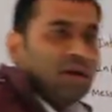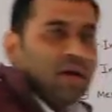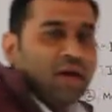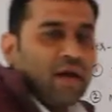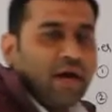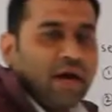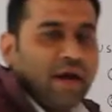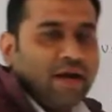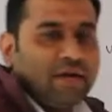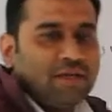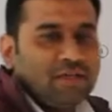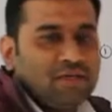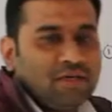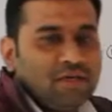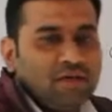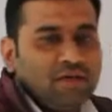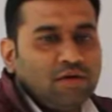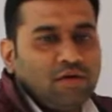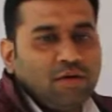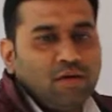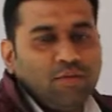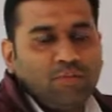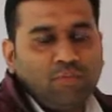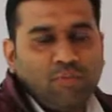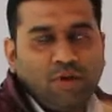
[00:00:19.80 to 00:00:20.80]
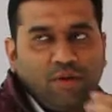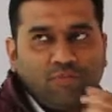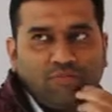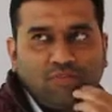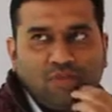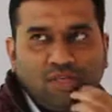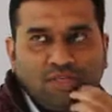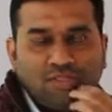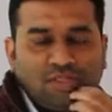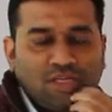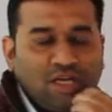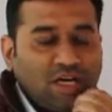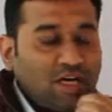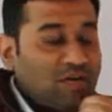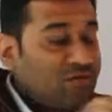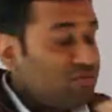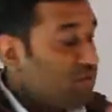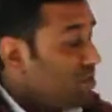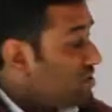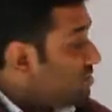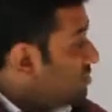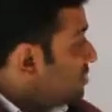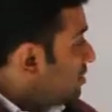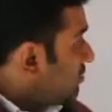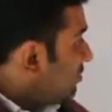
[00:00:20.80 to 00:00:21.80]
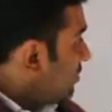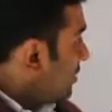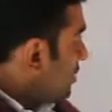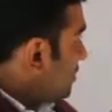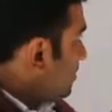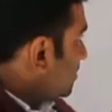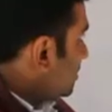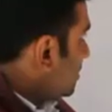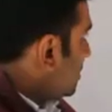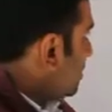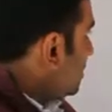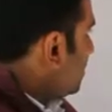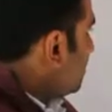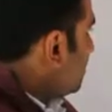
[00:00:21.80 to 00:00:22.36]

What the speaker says: and the fifth is conversion function.